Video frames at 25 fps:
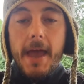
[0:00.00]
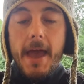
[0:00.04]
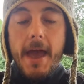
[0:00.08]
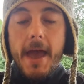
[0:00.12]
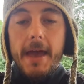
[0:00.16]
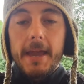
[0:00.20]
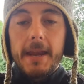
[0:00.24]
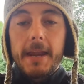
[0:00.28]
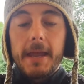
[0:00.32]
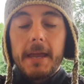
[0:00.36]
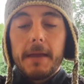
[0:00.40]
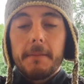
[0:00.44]

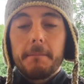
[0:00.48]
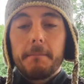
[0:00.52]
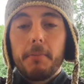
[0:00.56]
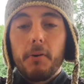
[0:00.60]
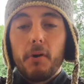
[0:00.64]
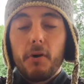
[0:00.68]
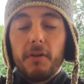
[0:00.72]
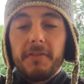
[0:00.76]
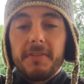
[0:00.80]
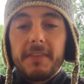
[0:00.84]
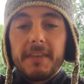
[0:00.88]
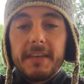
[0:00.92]
And it
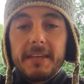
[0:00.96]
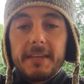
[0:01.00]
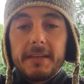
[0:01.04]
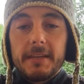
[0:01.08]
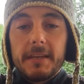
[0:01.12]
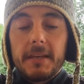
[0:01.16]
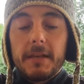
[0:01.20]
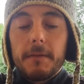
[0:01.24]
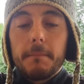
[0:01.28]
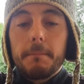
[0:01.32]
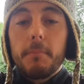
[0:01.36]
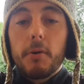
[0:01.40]

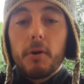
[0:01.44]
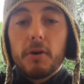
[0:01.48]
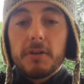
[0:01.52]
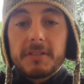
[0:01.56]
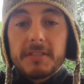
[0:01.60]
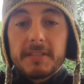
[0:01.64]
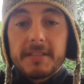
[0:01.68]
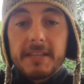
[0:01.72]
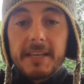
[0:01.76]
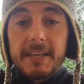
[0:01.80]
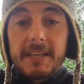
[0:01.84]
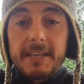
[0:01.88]

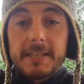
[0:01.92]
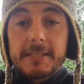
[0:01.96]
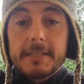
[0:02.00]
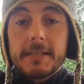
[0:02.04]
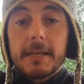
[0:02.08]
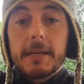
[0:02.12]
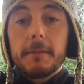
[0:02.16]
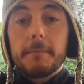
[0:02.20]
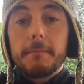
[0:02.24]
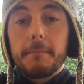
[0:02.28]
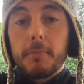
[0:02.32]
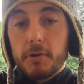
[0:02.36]
puts things
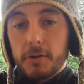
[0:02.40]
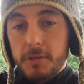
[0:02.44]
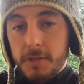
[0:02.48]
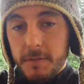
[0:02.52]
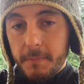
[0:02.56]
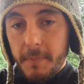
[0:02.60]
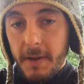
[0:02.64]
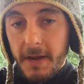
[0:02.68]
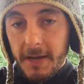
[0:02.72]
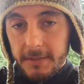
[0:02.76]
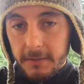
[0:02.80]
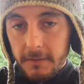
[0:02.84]
in
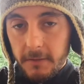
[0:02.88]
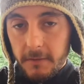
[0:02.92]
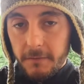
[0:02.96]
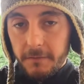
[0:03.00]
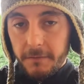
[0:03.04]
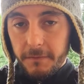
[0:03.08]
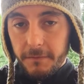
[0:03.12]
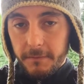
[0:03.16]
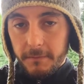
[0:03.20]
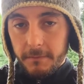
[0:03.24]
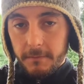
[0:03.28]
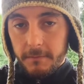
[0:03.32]

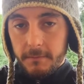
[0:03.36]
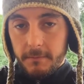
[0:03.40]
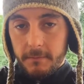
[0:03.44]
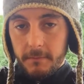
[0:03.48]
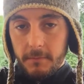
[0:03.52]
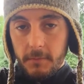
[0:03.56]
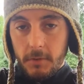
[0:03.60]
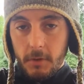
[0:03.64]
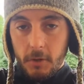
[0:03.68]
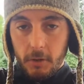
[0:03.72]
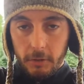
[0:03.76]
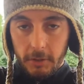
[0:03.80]
perspective,
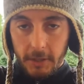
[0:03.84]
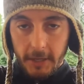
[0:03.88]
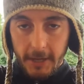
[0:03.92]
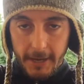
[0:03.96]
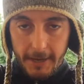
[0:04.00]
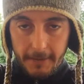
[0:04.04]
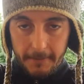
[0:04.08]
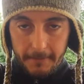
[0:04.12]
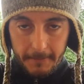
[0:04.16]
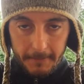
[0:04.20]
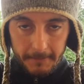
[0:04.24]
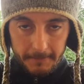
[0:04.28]

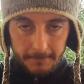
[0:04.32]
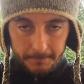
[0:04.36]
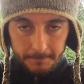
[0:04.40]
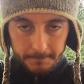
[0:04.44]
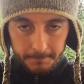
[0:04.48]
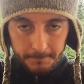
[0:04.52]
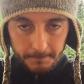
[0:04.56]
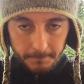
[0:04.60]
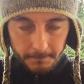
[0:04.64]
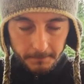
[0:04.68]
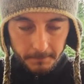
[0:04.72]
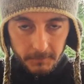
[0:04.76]
okay?
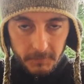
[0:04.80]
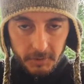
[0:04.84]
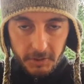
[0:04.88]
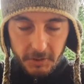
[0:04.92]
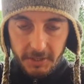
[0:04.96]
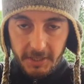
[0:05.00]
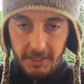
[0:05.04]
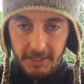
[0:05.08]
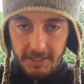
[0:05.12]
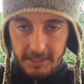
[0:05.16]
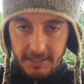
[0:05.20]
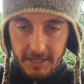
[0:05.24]
So
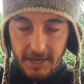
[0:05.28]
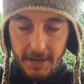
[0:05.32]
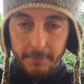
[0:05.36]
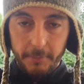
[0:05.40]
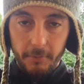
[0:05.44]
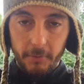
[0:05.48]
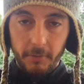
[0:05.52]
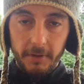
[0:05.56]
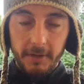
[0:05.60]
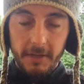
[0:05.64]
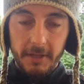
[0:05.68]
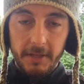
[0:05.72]
the
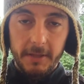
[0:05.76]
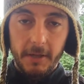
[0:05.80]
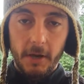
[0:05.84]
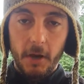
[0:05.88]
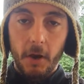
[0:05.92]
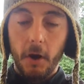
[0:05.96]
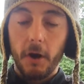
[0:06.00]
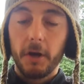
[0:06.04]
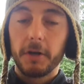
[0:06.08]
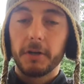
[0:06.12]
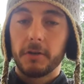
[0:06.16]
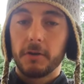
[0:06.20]
example in the
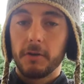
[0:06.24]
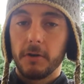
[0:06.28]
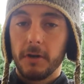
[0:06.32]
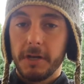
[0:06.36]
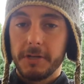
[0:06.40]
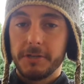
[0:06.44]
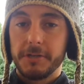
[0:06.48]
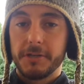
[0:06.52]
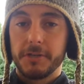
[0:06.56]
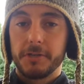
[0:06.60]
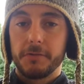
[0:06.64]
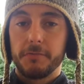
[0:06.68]
article
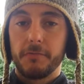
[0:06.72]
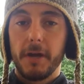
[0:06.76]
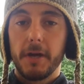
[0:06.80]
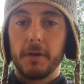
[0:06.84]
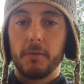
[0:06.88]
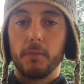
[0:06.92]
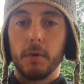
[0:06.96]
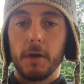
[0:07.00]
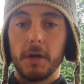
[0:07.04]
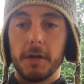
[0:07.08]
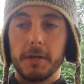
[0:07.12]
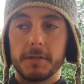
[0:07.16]
I just
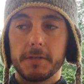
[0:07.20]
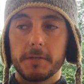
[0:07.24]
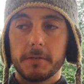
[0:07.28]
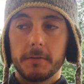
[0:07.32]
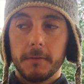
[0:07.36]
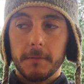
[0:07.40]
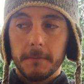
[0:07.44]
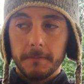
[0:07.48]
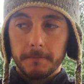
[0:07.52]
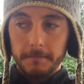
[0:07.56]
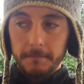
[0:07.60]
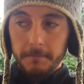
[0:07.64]
read was,
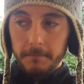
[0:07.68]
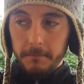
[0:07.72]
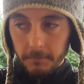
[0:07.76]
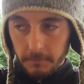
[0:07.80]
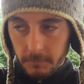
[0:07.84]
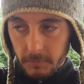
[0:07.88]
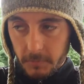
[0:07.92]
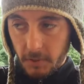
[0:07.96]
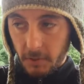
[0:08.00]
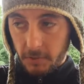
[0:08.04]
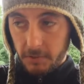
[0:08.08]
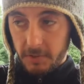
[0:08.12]

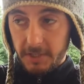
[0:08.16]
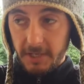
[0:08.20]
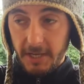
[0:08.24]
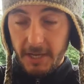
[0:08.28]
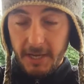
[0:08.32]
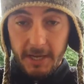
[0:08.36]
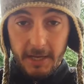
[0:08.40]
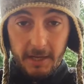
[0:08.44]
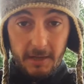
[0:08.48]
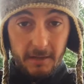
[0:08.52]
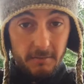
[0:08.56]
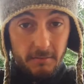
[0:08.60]
so
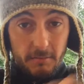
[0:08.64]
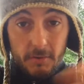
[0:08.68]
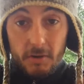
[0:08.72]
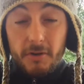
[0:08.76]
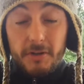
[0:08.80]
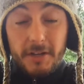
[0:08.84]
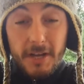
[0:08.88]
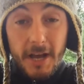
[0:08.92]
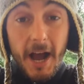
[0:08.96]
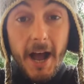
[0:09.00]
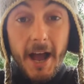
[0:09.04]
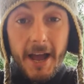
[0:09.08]
say
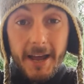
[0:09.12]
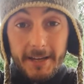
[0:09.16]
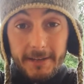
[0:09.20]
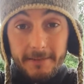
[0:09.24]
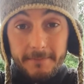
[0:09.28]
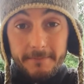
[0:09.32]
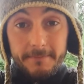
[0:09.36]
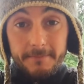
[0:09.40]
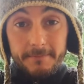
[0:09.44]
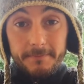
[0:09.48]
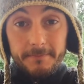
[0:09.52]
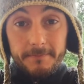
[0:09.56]
you're
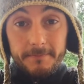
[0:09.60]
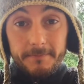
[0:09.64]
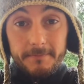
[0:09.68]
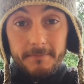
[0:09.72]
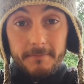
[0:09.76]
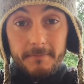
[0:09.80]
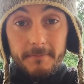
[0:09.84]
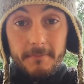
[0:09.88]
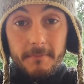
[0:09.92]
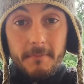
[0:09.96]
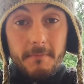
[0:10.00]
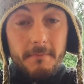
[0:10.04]
dying,
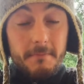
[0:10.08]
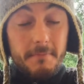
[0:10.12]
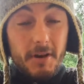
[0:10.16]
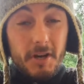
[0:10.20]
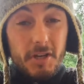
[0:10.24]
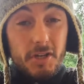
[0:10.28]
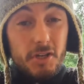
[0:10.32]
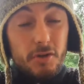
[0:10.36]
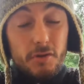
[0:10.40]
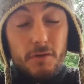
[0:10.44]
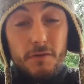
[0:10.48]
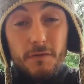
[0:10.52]

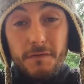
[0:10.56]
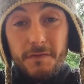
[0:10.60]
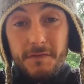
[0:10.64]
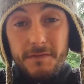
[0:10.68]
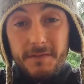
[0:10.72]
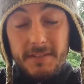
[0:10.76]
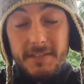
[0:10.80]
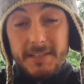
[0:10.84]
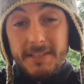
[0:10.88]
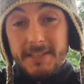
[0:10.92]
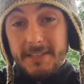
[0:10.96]
but you've